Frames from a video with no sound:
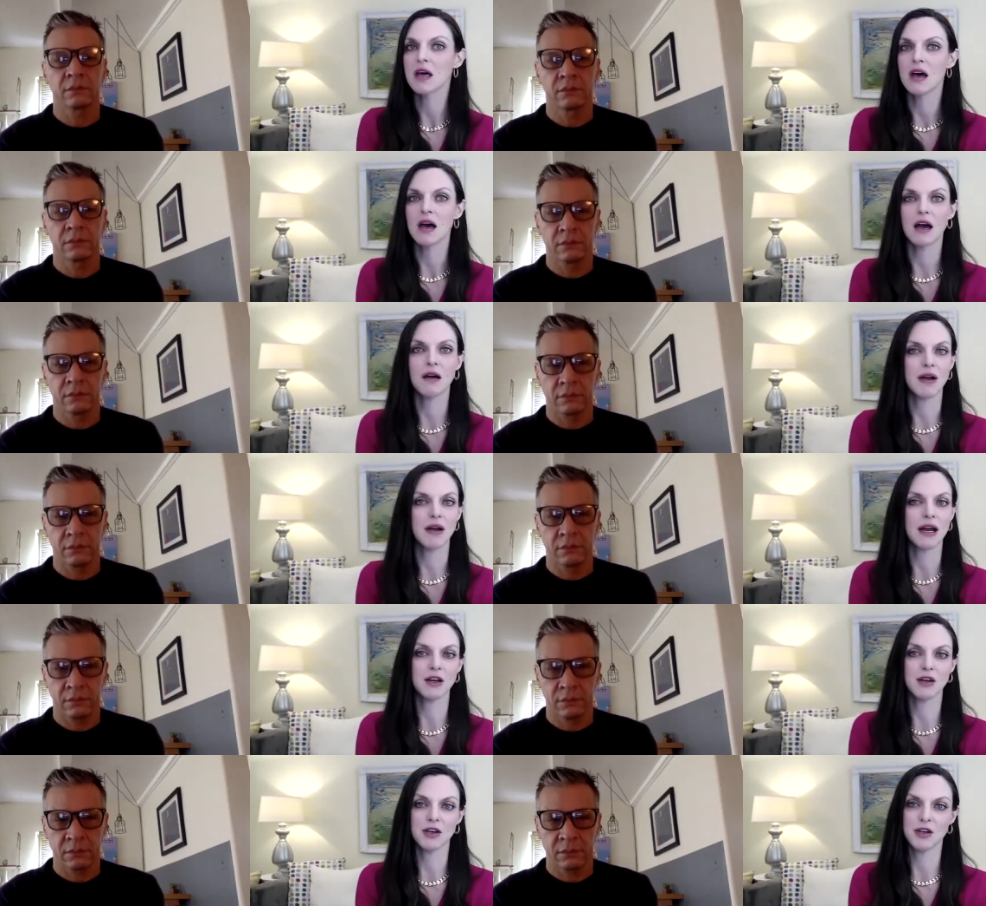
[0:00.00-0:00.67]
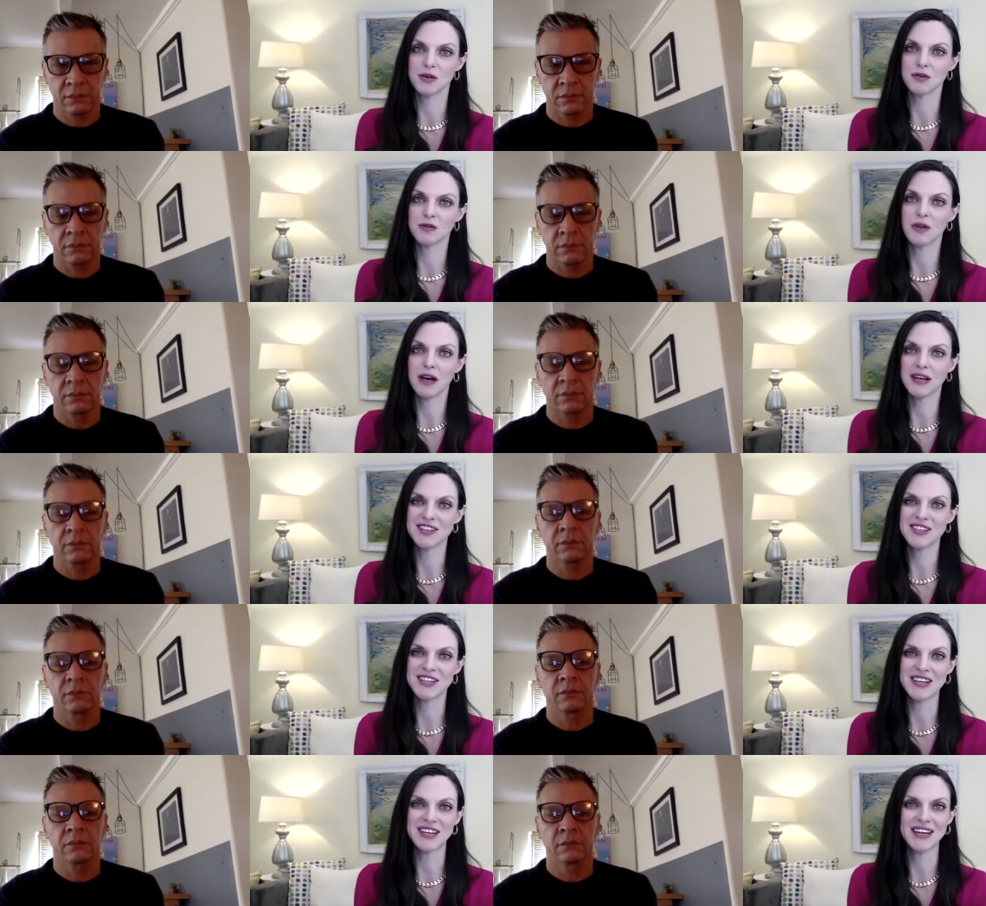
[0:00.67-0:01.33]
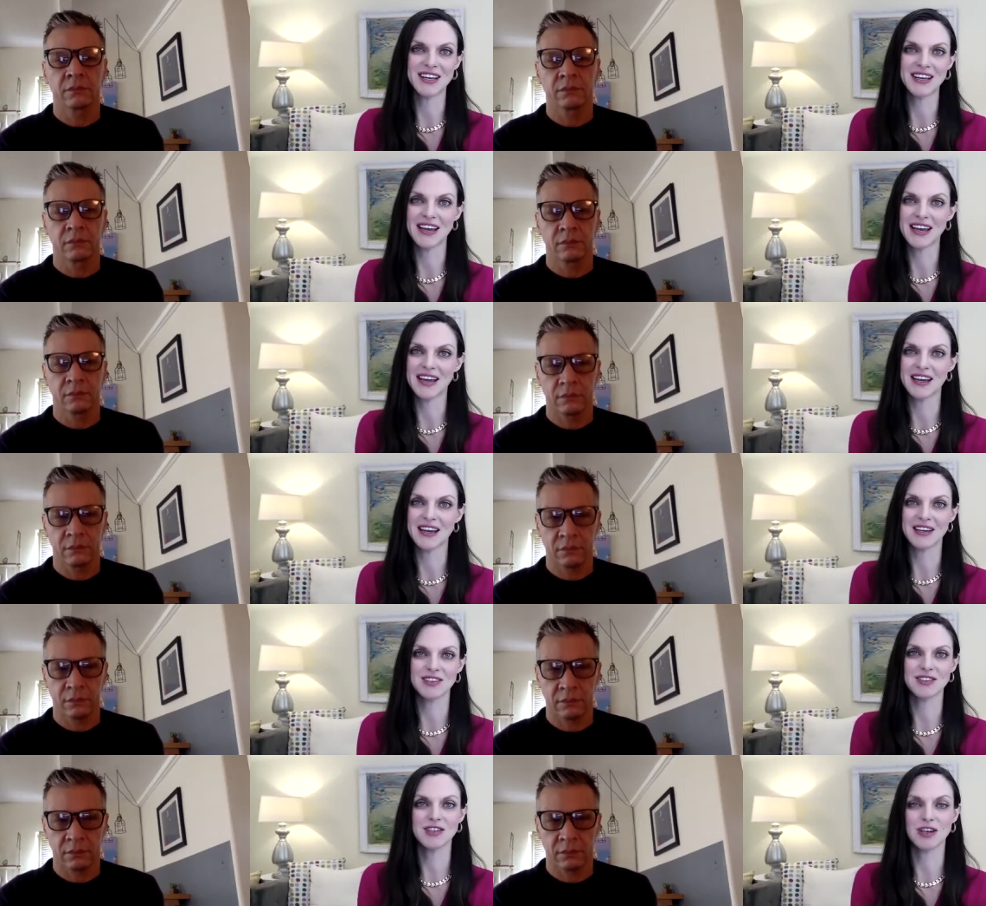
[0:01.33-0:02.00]
Speaker 1: I mean, I know you're launching
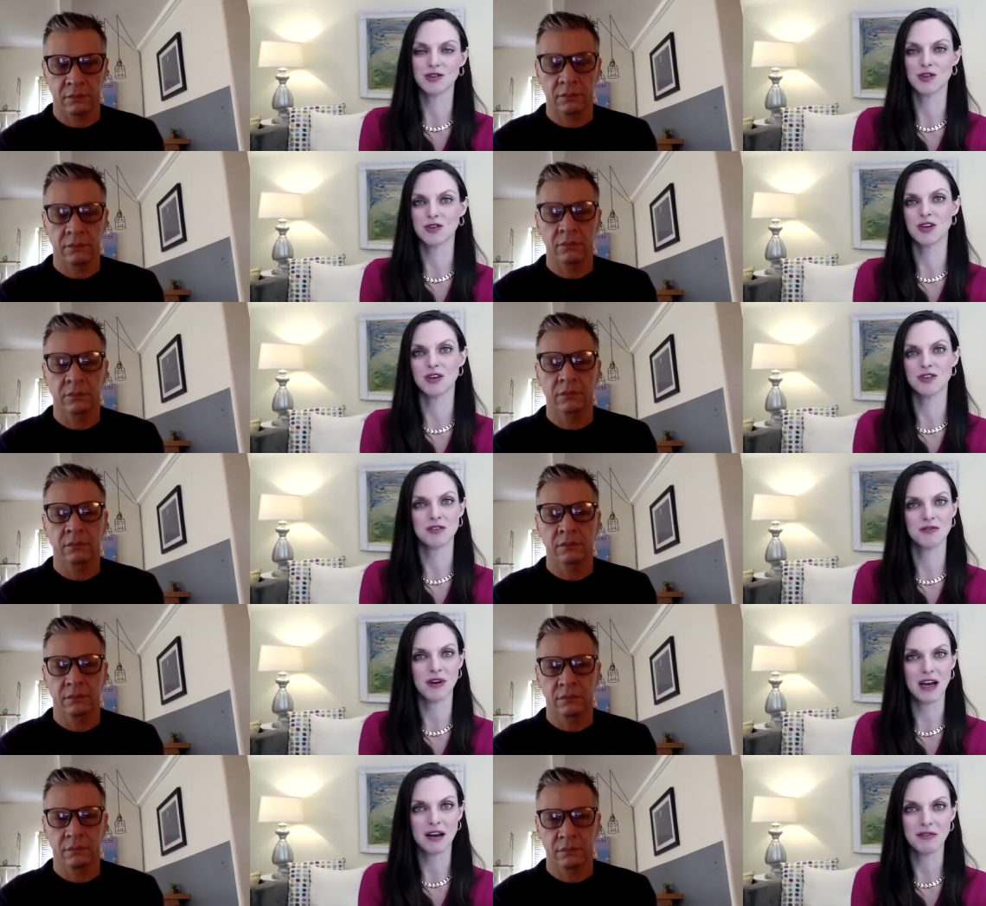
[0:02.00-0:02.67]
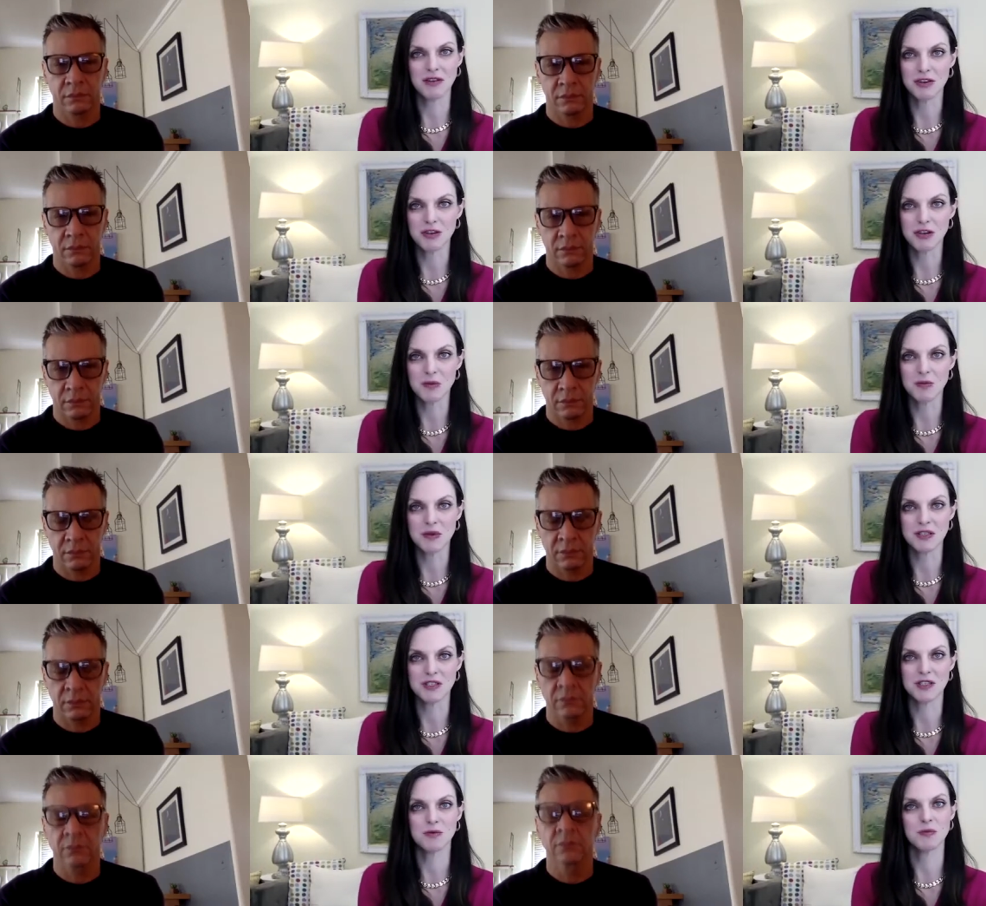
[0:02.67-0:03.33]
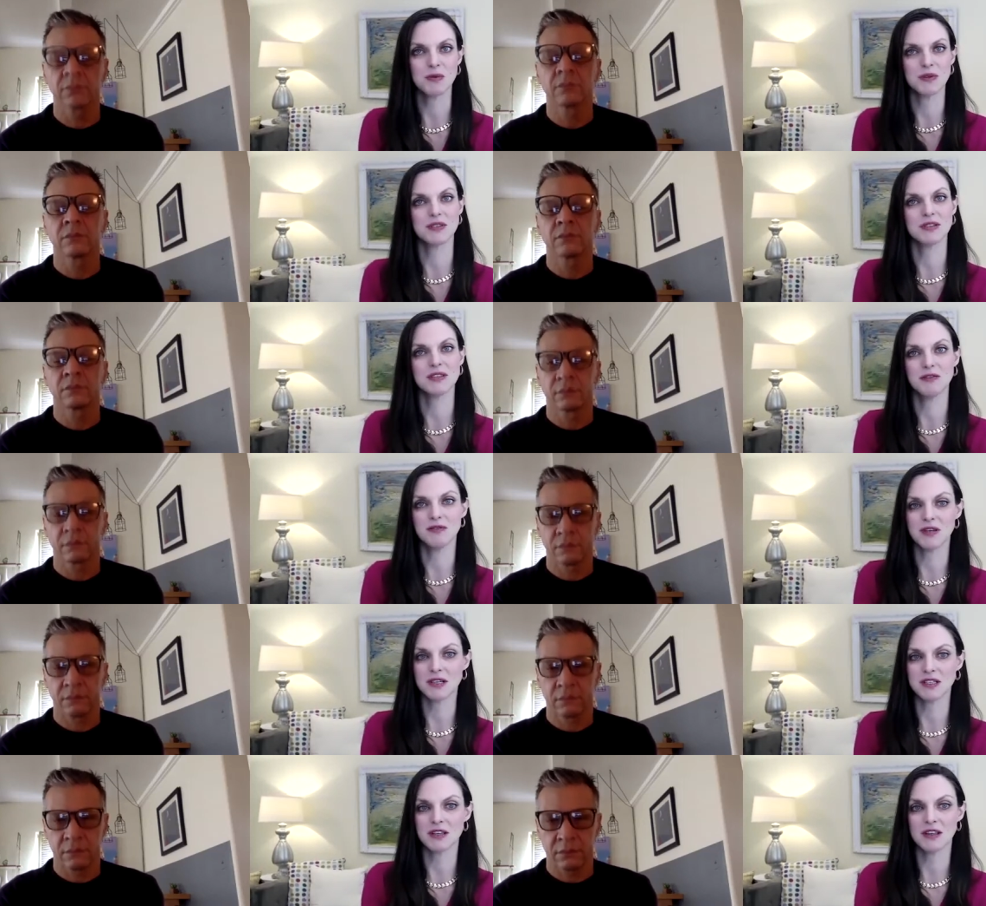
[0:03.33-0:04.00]
a sexual assault survivor group that's
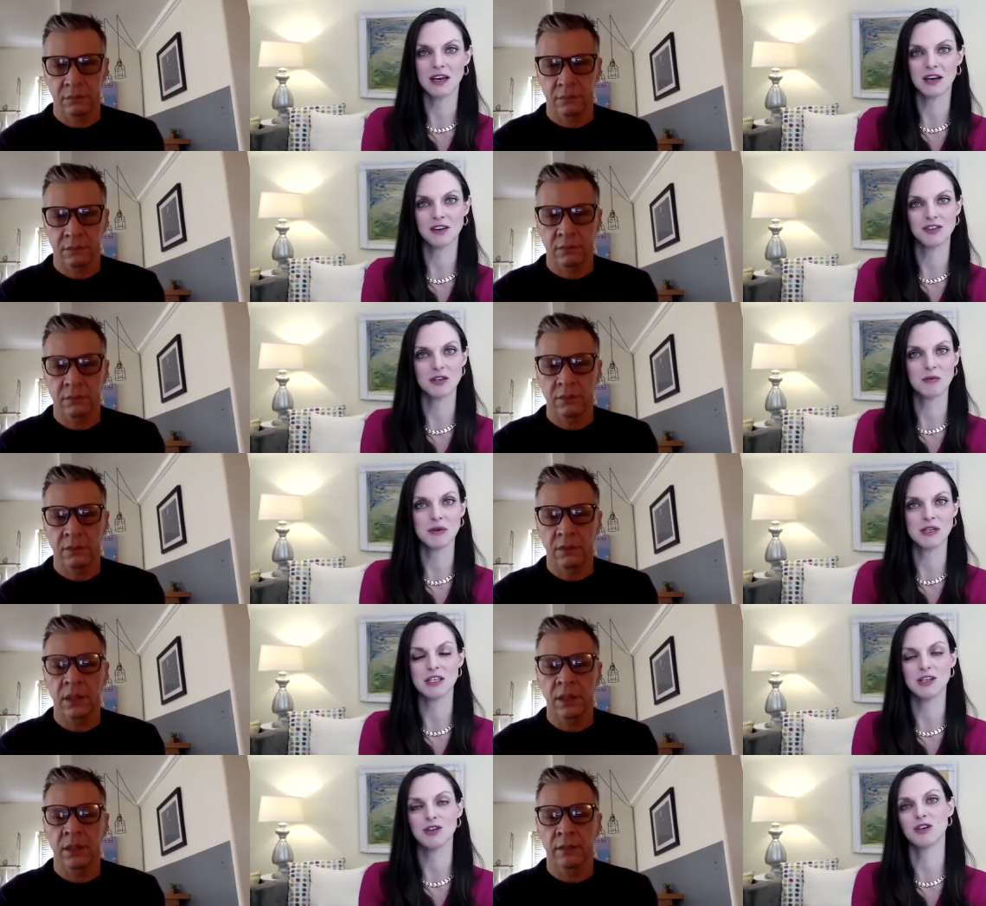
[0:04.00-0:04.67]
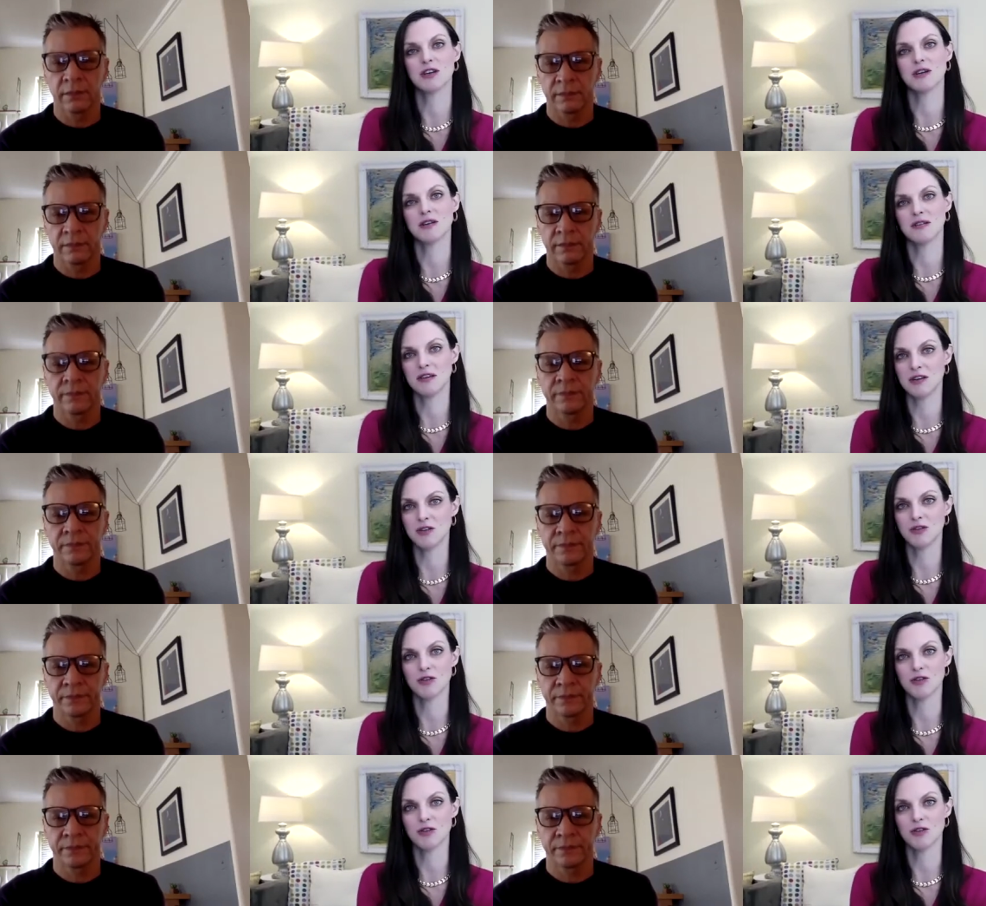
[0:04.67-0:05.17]
specific to the LGBTQ